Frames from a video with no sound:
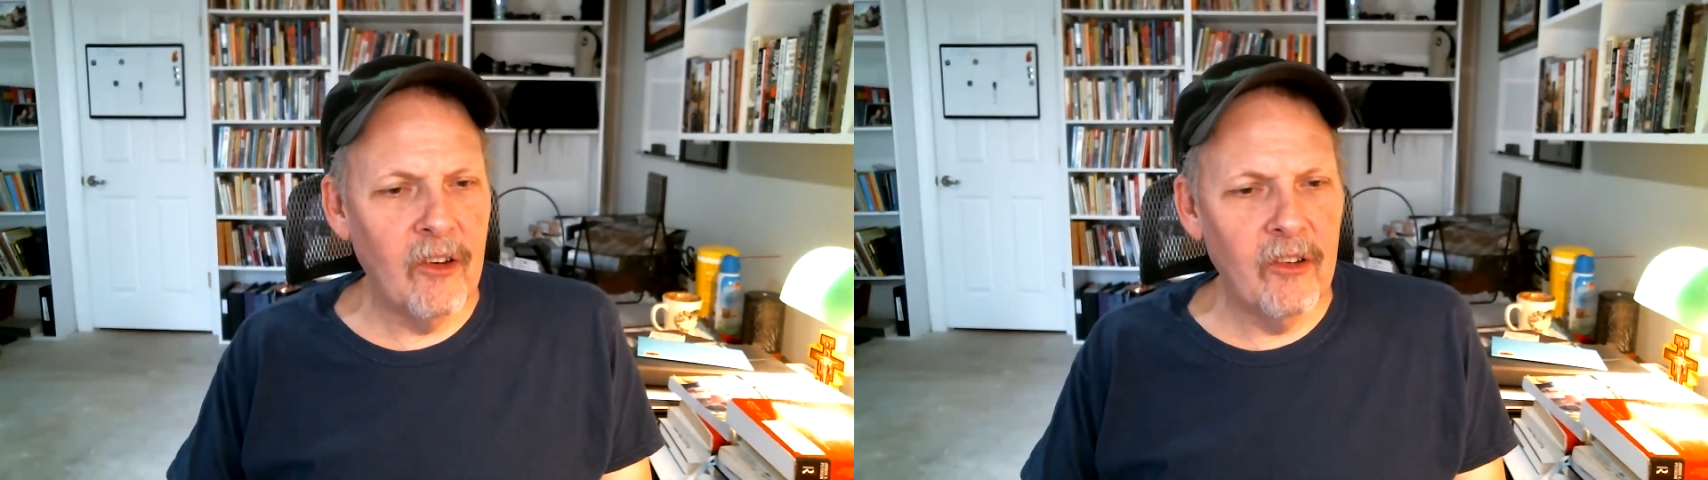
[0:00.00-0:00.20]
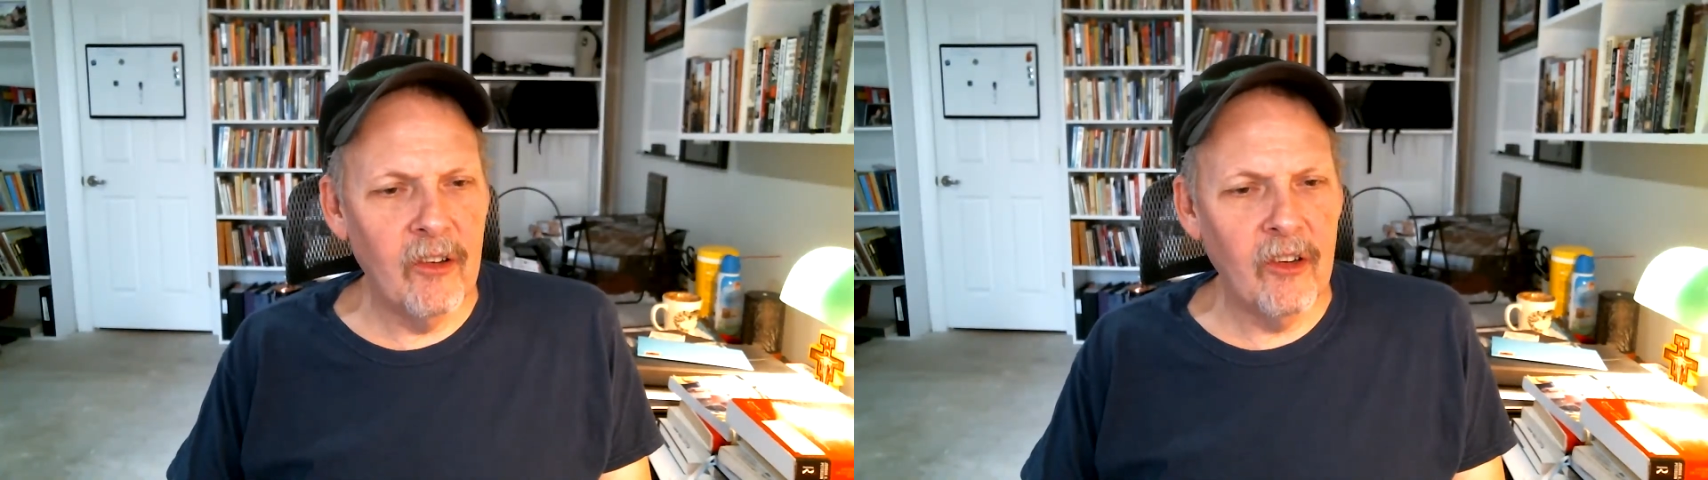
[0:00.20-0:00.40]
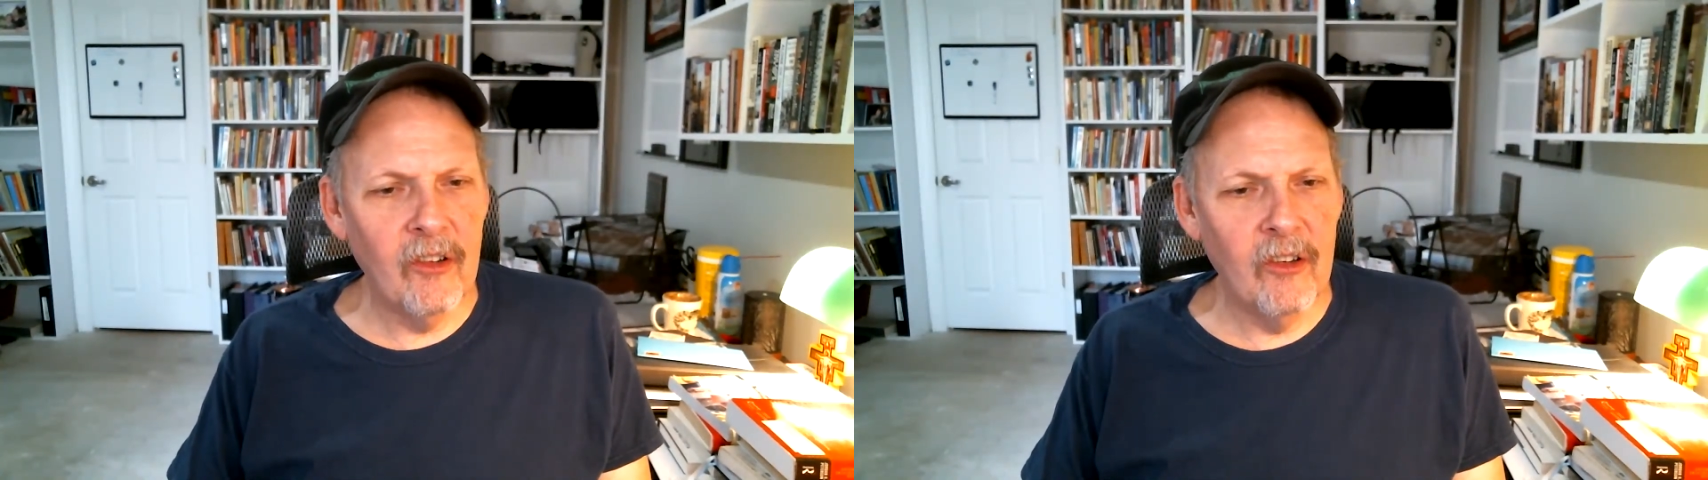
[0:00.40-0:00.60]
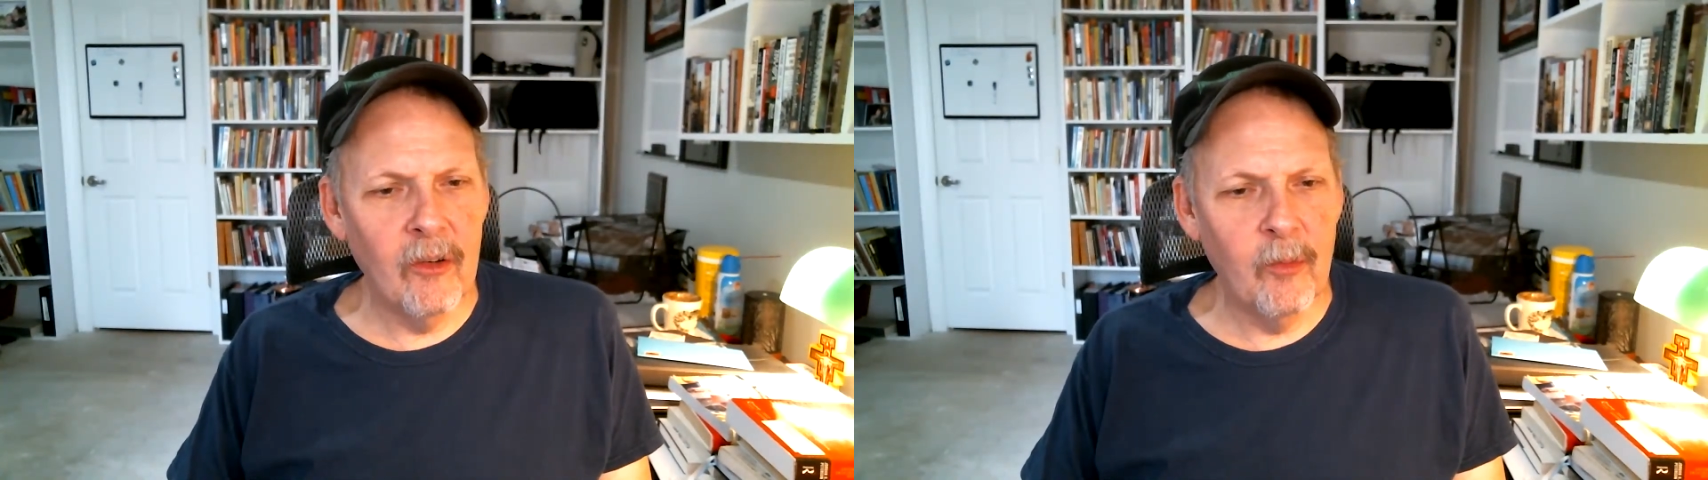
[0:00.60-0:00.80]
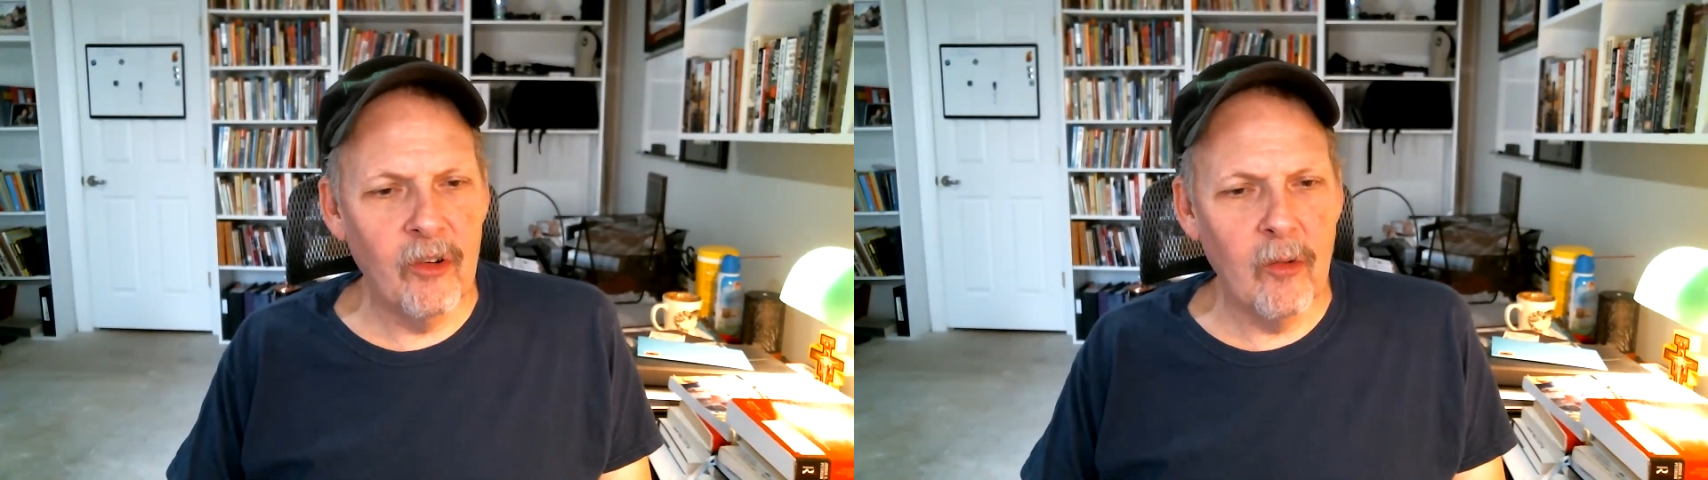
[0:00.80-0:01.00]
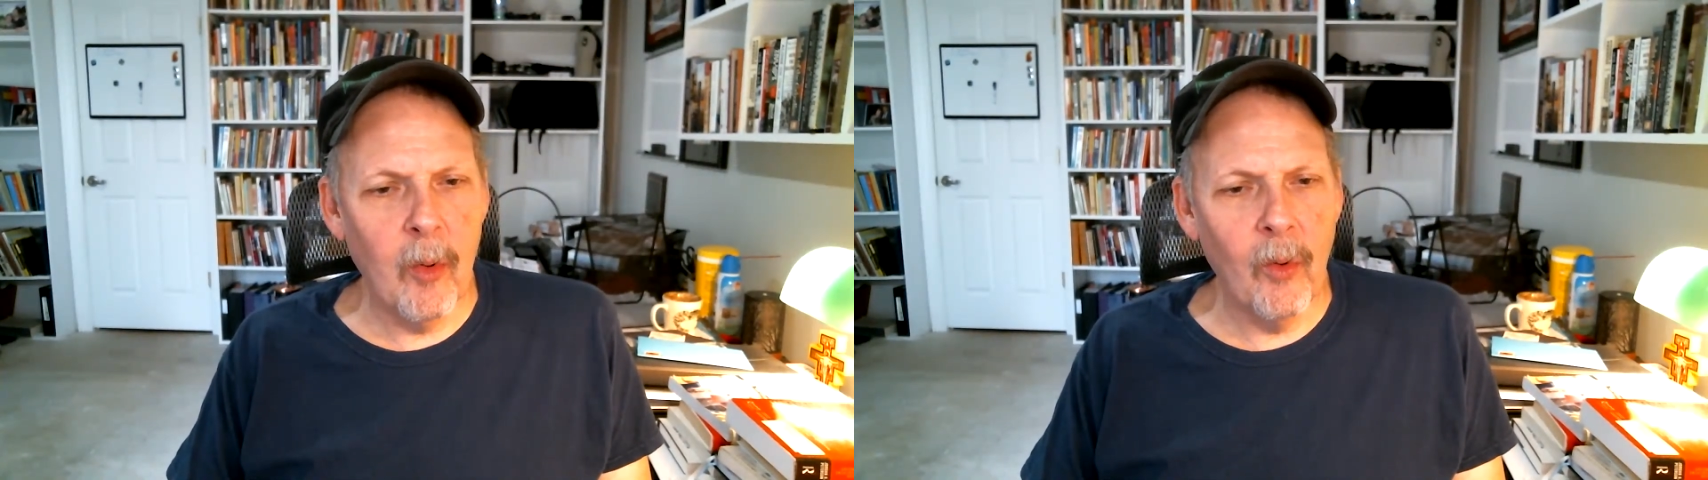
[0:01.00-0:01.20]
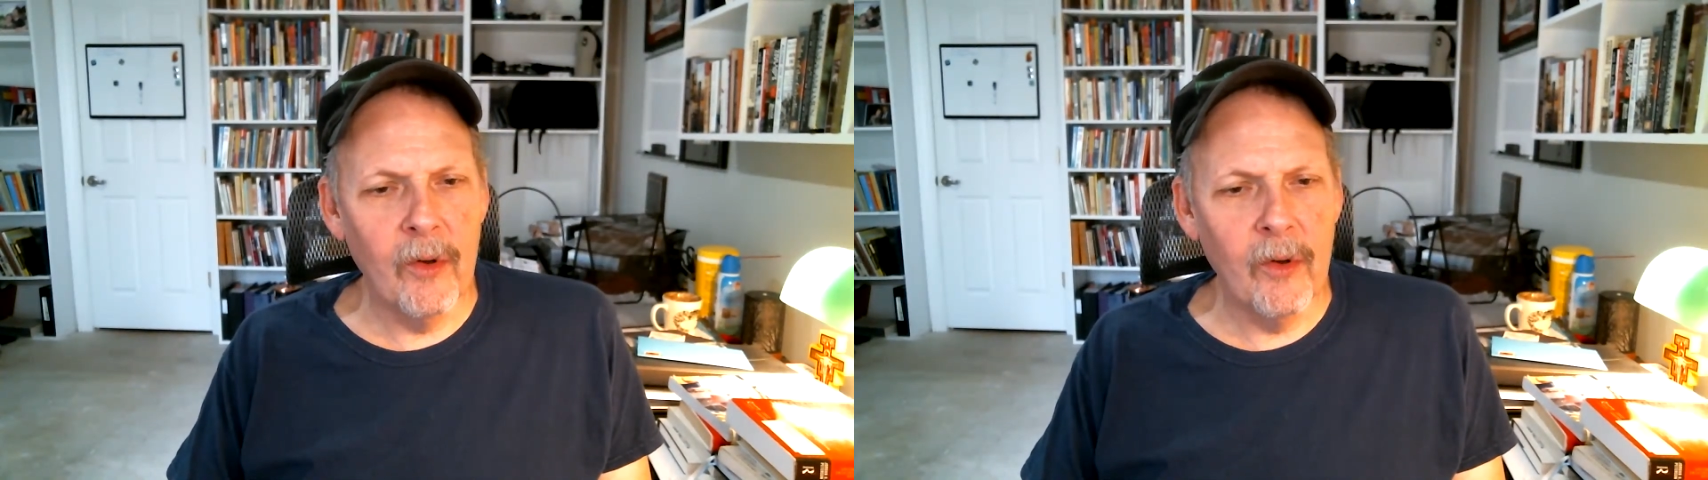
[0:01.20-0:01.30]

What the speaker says: Statistics is observable